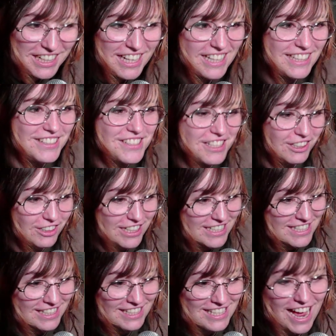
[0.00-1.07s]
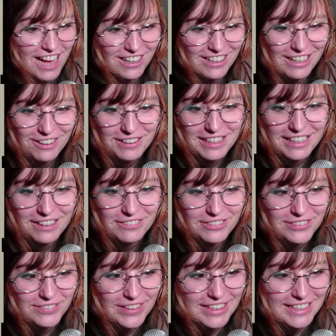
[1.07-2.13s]
That was a crazy sound. I don't think I've
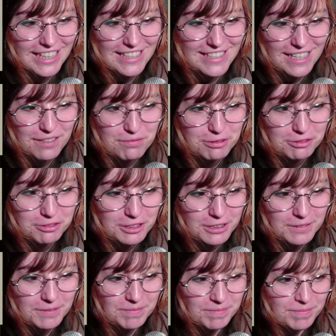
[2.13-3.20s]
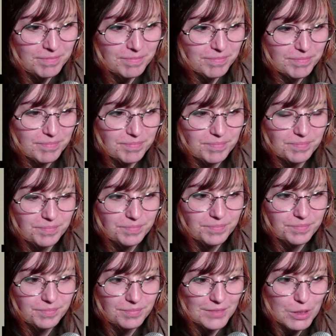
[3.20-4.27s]
ever made that sound before.
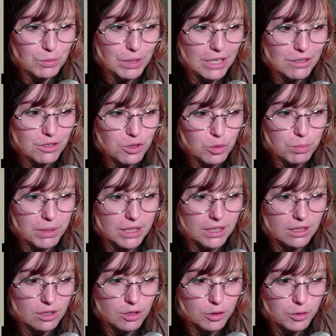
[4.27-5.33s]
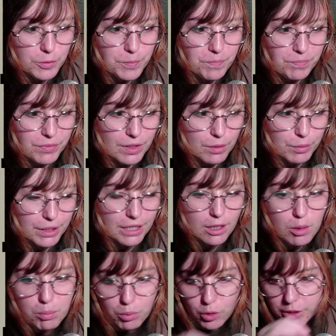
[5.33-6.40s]
What else do pigs do? We need a
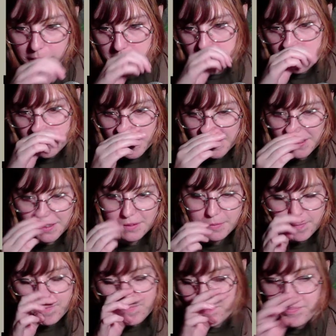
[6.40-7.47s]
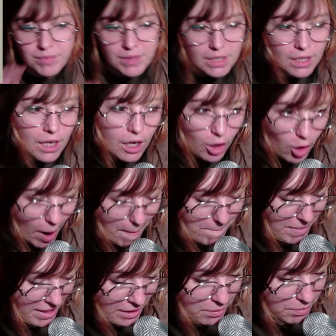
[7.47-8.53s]
buoyant pig. Alright,
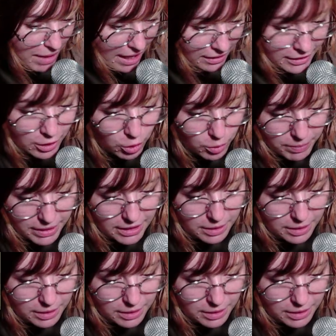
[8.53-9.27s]
pig belly or pig